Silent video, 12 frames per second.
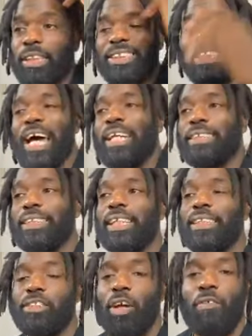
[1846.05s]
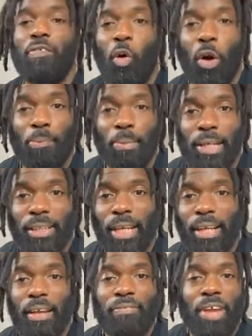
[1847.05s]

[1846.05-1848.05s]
The challenge kicks off on Monday.